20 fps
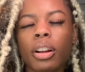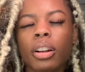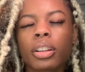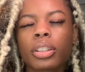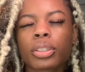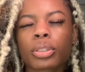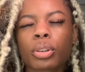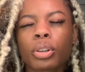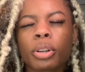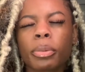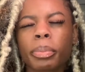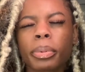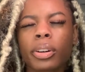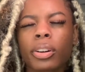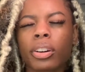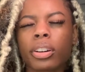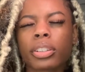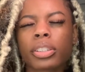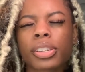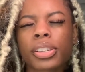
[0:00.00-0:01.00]
Scorpio,
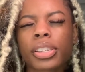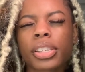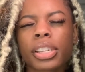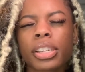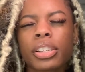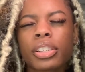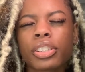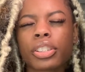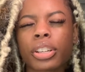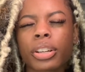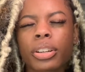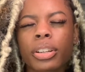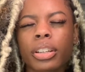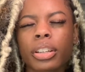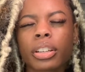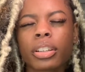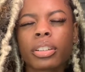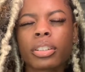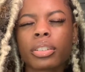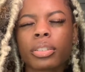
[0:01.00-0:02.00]
also seen the
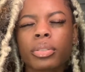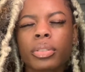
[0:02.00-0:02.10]
chariot,